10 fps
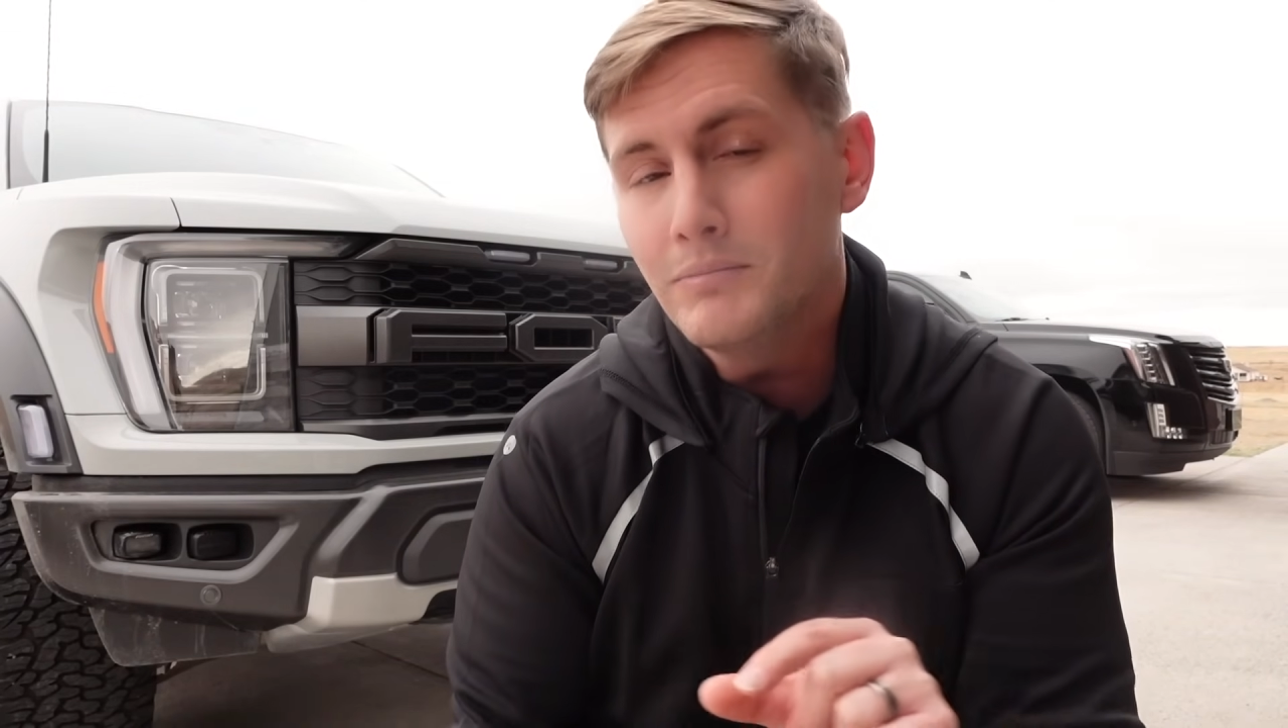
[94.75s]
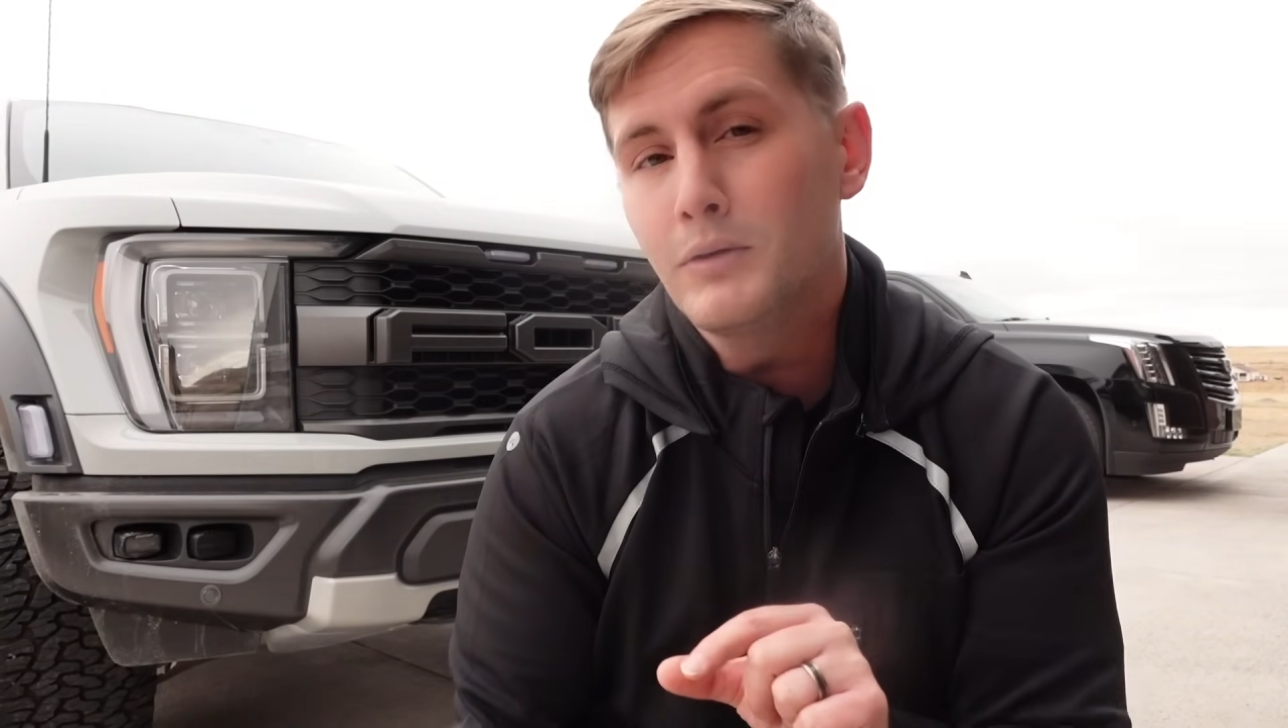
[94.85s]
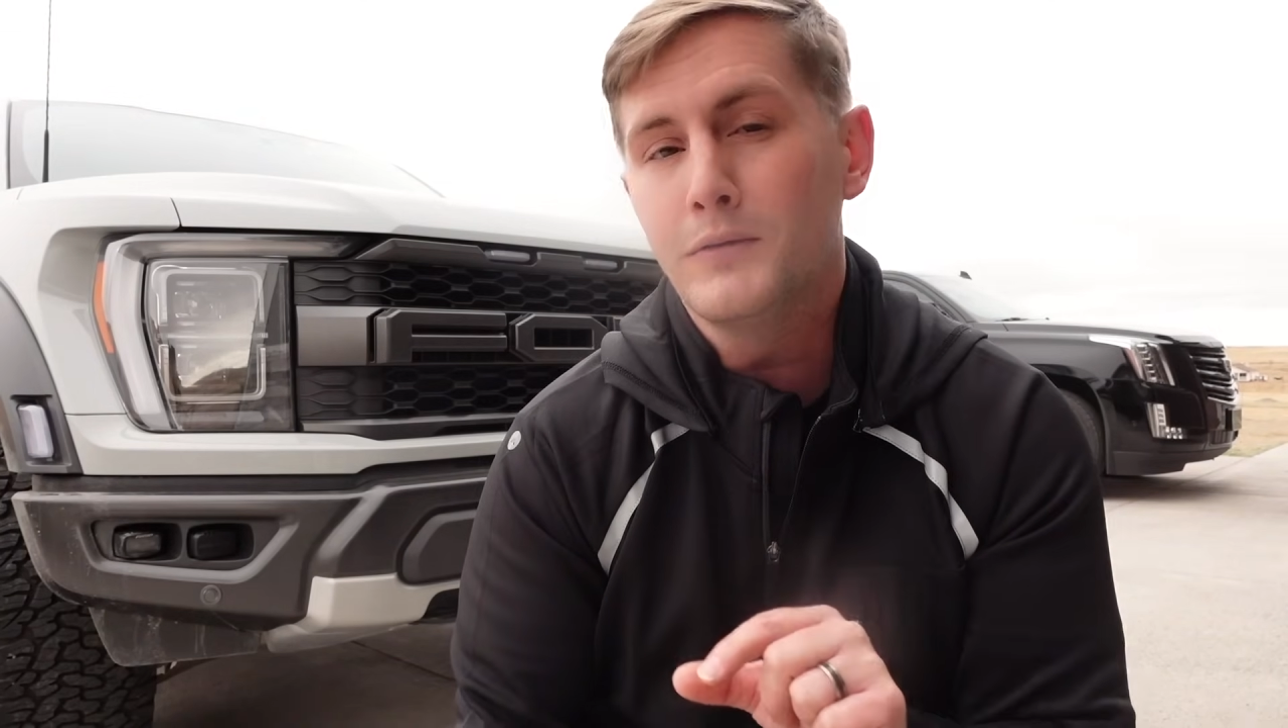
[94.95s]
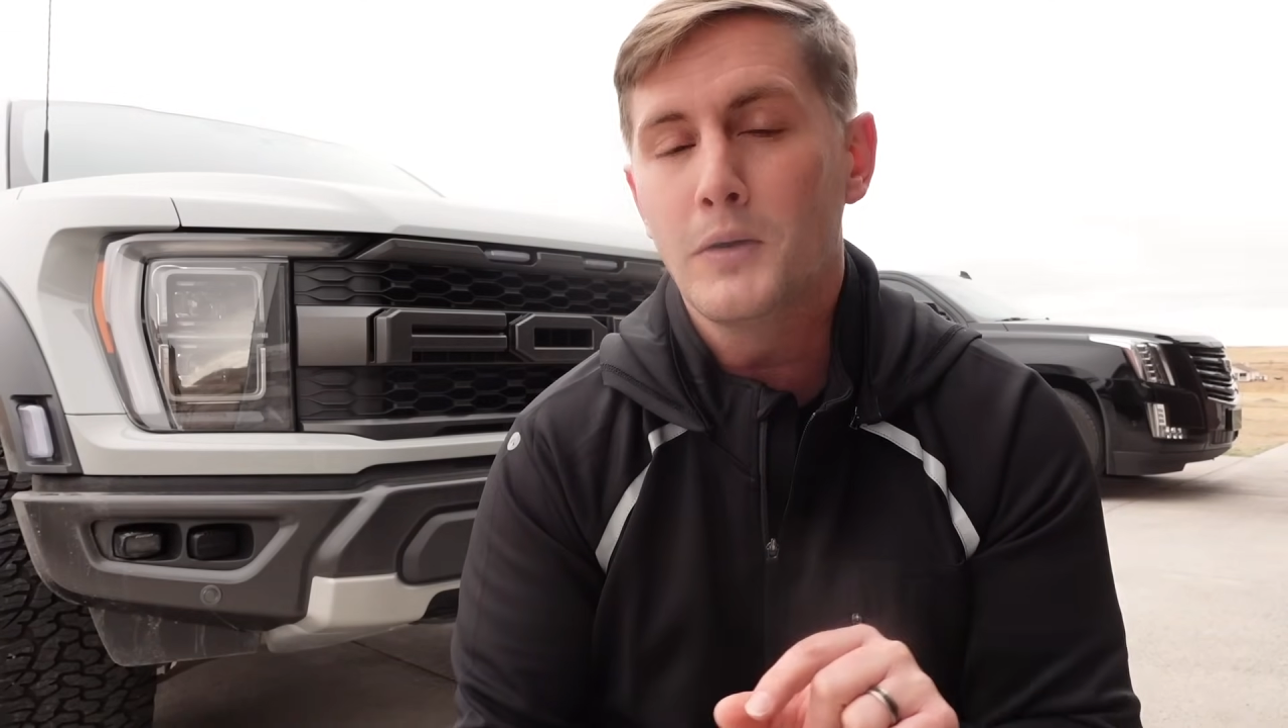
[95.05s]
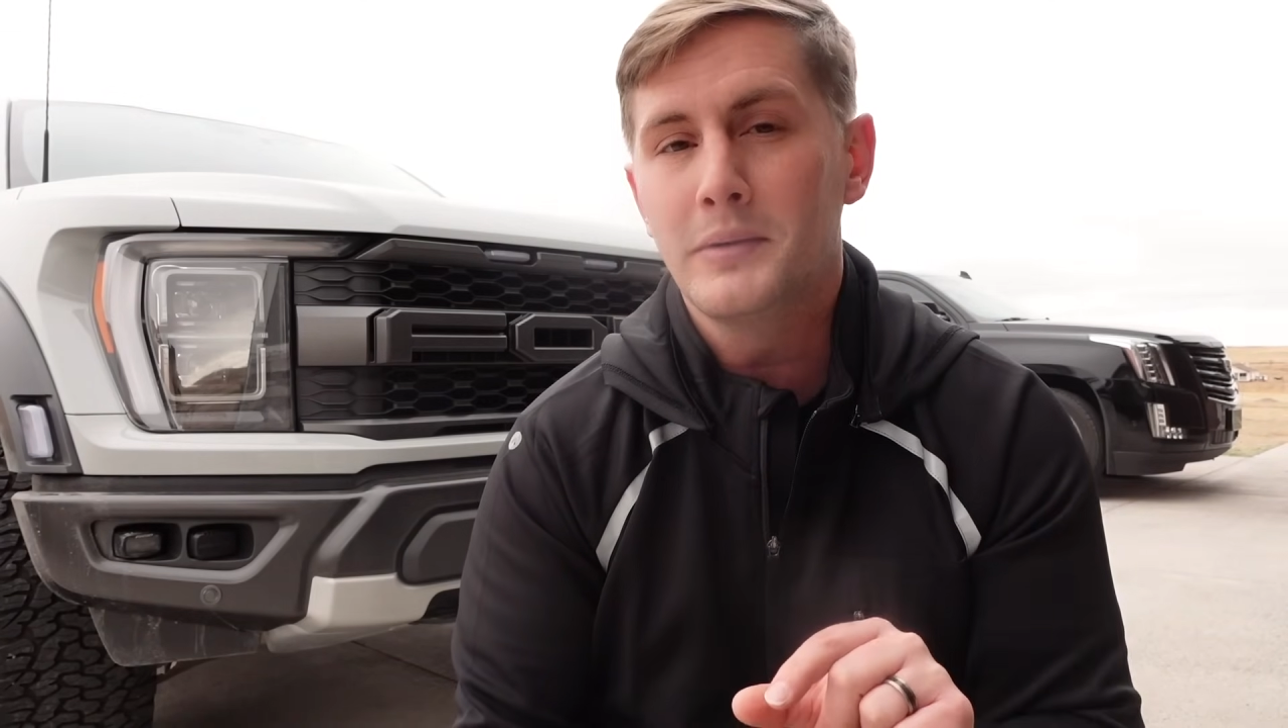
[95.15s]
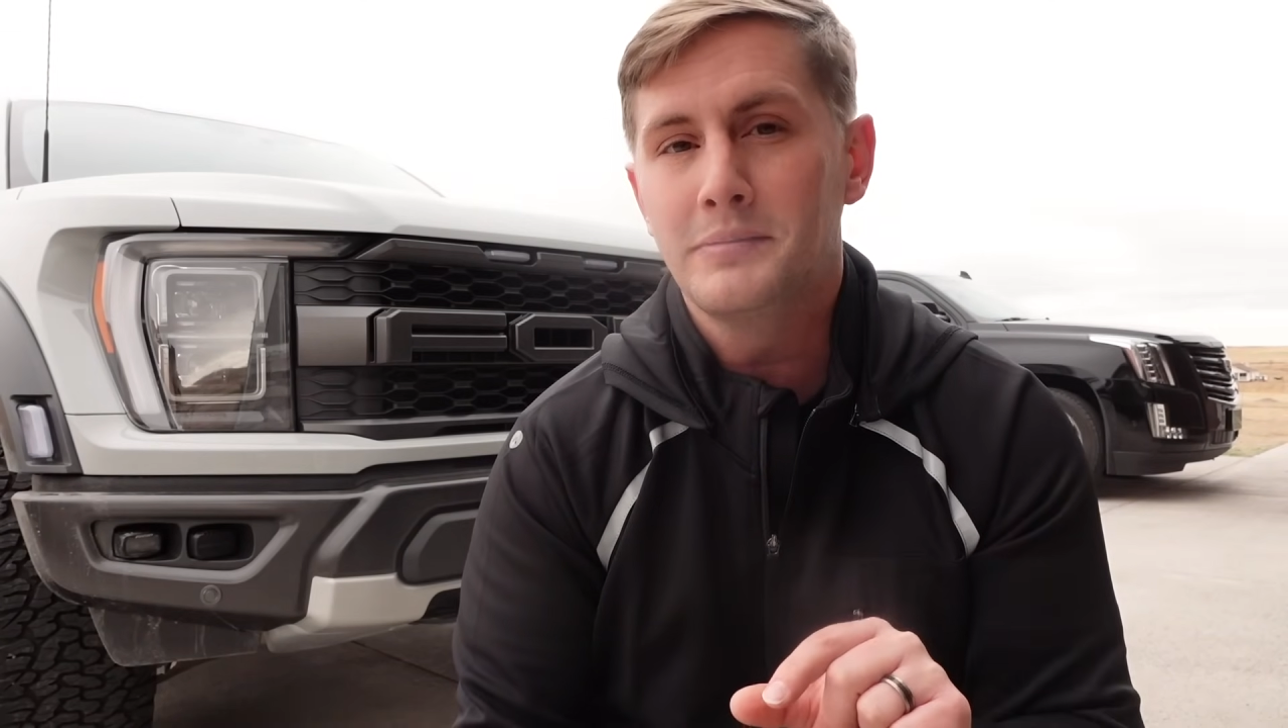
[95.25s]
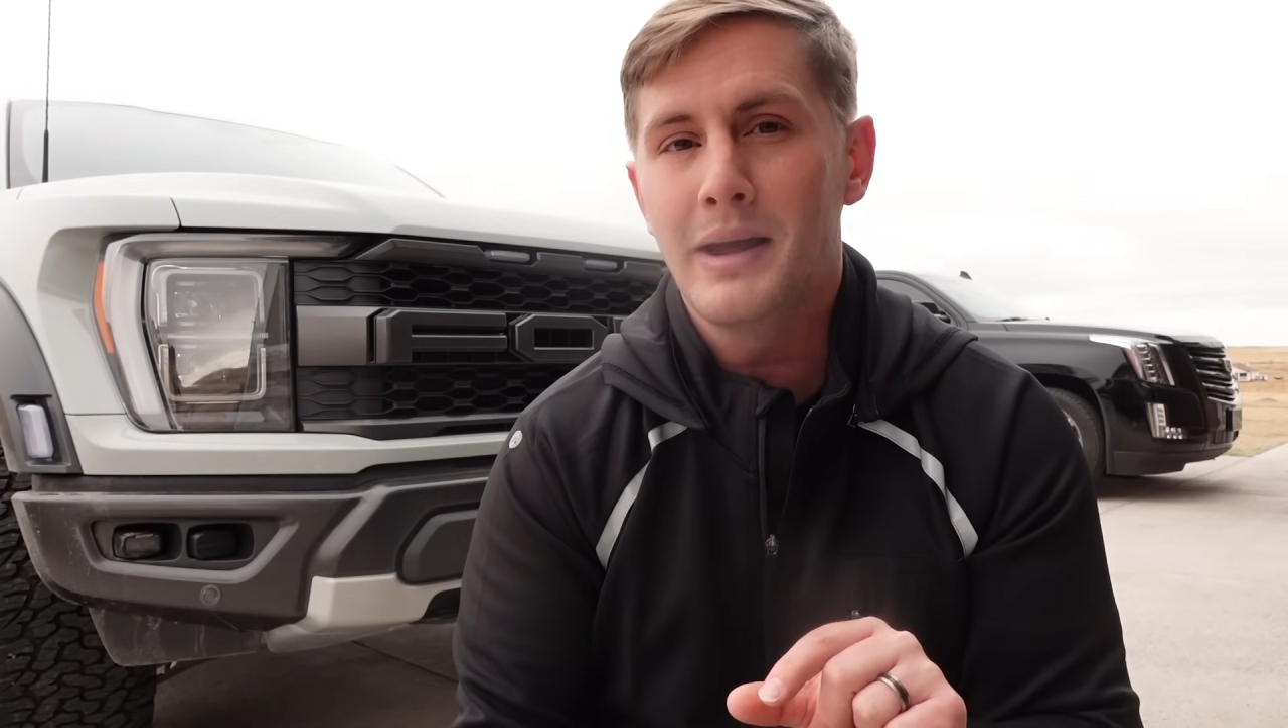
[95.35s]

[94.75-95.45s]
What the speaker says: performance